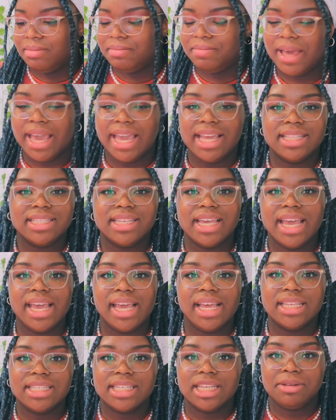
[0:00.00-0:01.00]

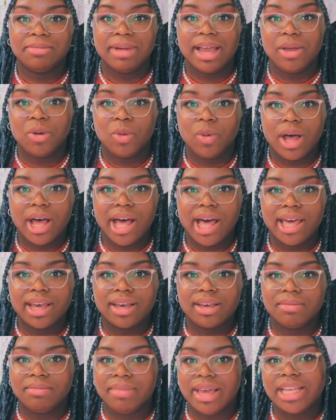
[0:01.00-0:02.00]
paintings and my
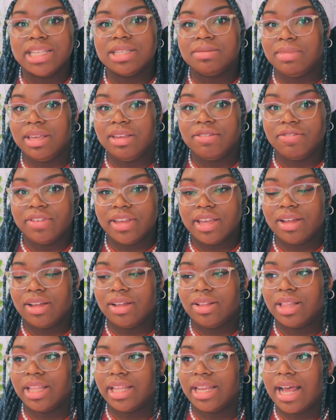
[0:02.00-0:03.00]
work makes me
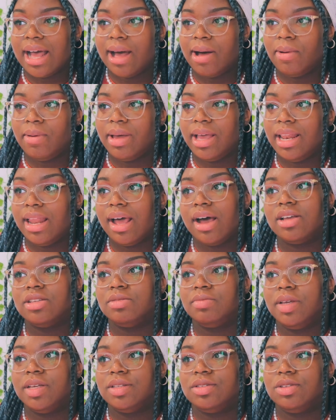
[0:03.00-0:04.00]
feel and how it allows
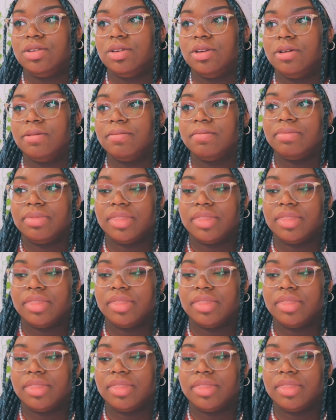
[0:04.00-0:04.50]
me to